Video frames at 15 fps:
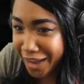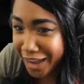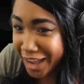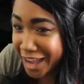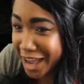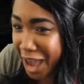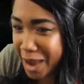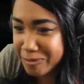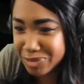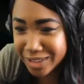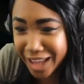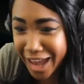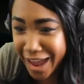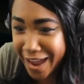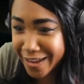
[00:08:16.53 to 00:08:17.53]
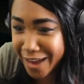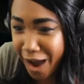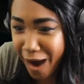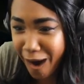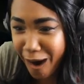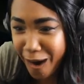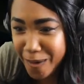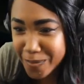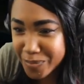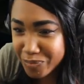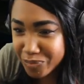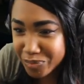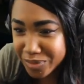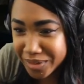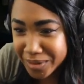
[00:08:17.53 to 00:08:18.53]
He ain't playing, y'all.
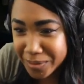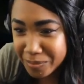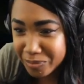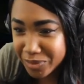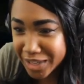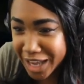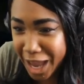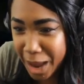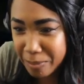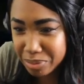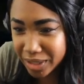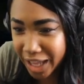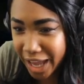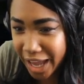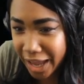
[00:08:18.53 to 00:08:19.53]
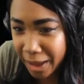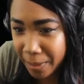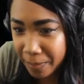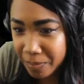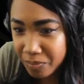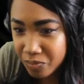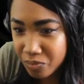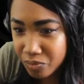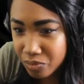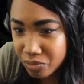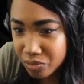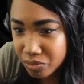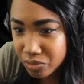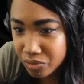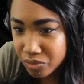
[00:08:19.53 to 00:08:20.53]
He ain't playing.
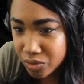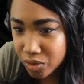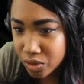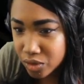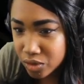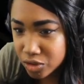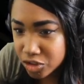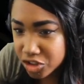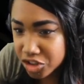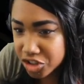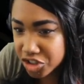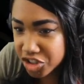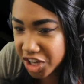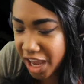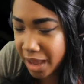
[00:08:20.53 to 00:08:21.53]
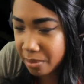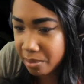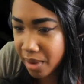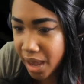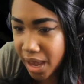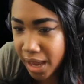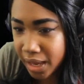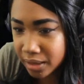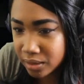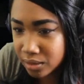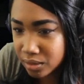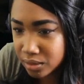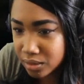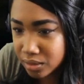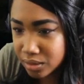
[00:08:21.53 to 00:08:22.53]
Shit,
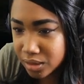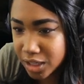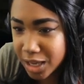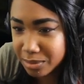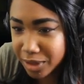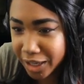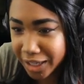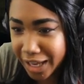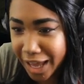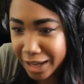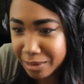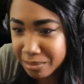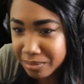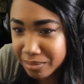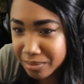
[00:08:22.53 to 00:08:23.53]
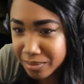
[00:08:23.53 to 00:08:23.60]
man. Keep looking at him.